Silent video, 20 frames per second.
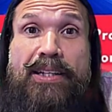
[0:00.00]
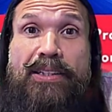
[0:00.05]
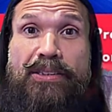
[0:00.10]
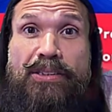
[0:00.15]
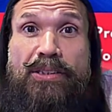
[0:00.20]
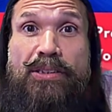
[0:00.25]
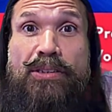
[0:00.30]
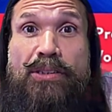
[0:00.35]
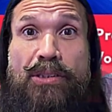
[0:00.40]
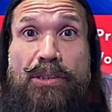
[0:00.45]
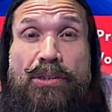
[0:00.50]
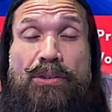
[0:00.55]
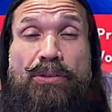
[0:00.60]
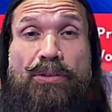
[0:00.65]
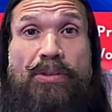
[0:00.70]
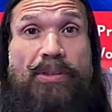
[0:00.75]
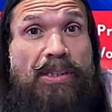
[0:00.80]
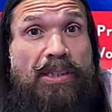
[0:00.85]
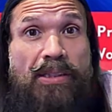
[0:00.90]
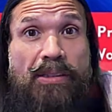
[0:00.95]
to
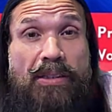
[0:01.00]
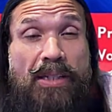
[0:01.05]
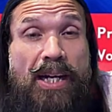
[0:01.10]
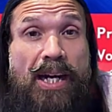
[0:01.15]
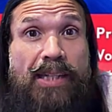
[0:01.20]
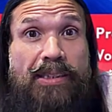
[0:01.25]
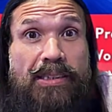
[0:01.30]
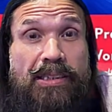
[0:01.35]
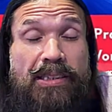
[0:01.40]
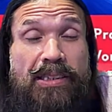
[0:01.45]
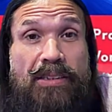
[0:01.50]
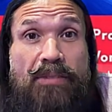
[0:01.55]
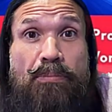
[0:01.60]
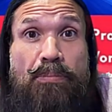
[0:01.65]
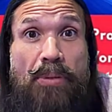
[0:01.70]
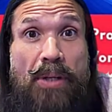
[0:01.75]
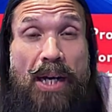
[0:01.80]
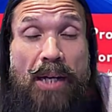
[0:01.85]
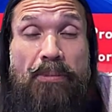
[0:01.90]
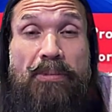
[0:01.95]
do their cognitive
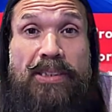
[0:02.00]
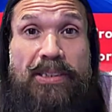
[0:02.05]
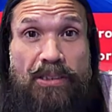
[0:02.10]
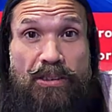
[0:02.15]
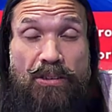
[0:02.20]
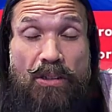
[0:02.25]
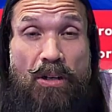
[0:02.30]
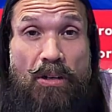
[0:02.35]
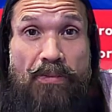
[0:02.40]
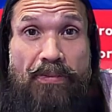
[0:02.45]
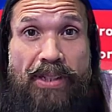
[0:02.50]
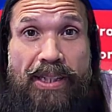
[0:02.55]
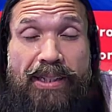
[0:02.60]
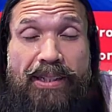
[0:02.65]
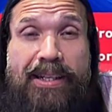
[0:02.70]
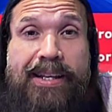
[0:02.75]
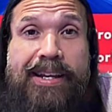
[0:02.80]
problem solving.